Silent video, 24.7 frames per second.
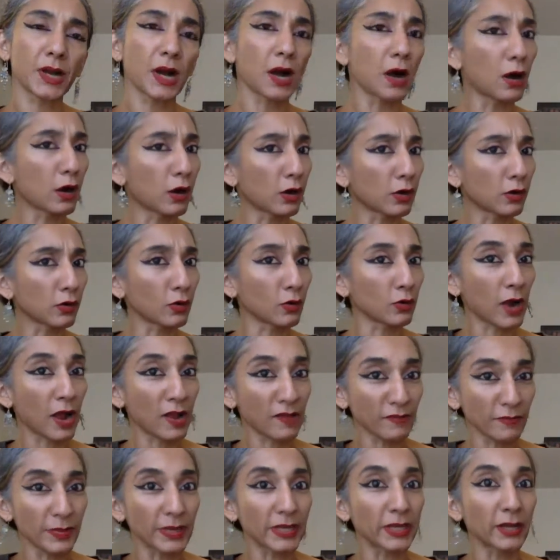are or
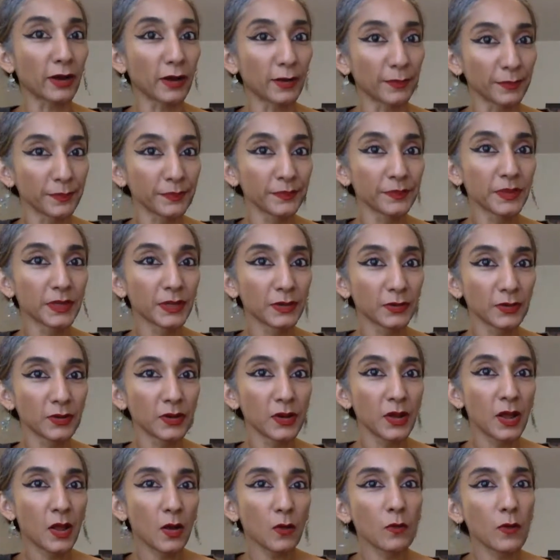have become.
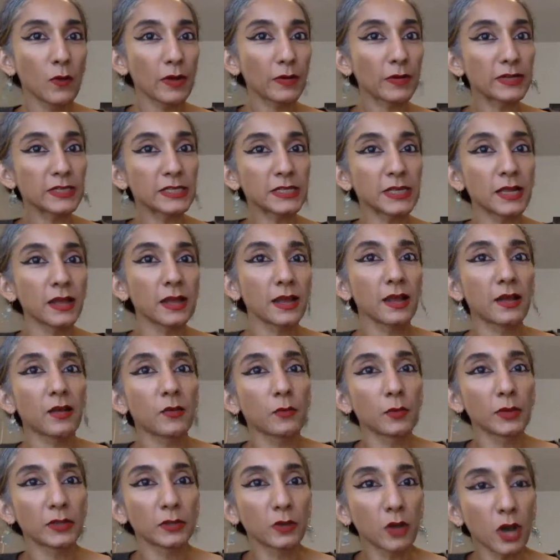Whereas
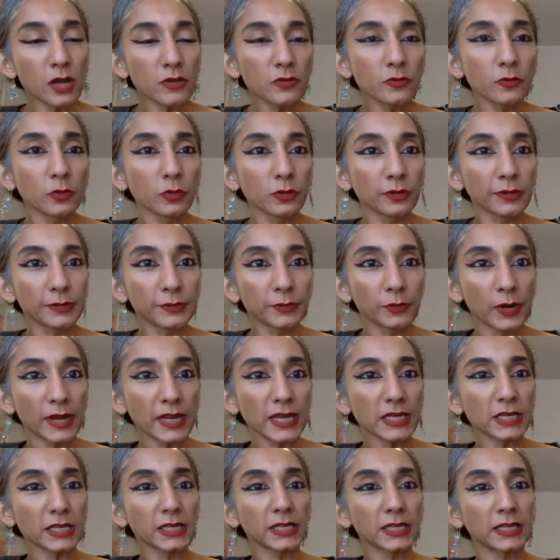with Goneril and
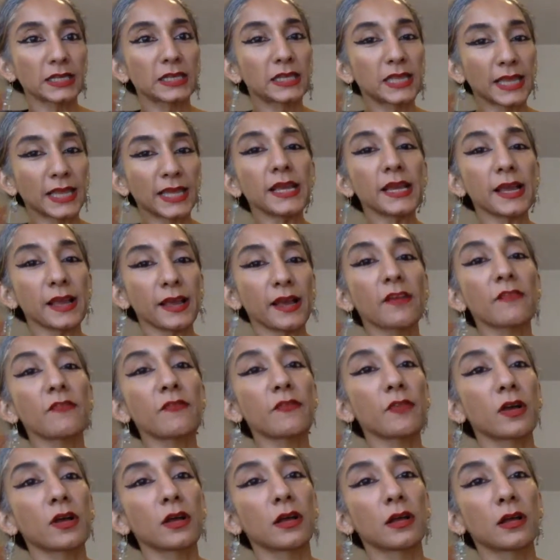Regan, they
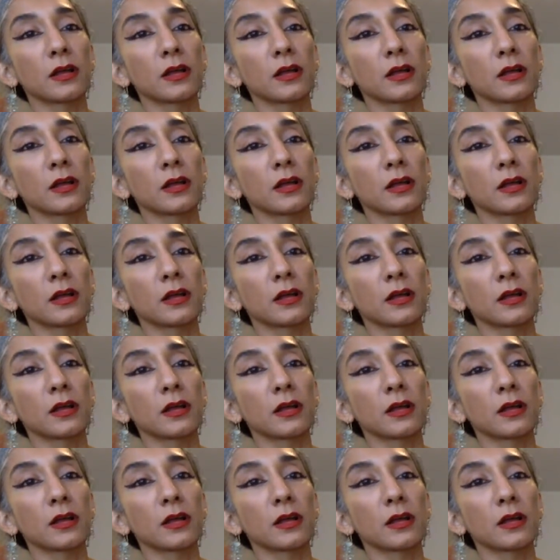have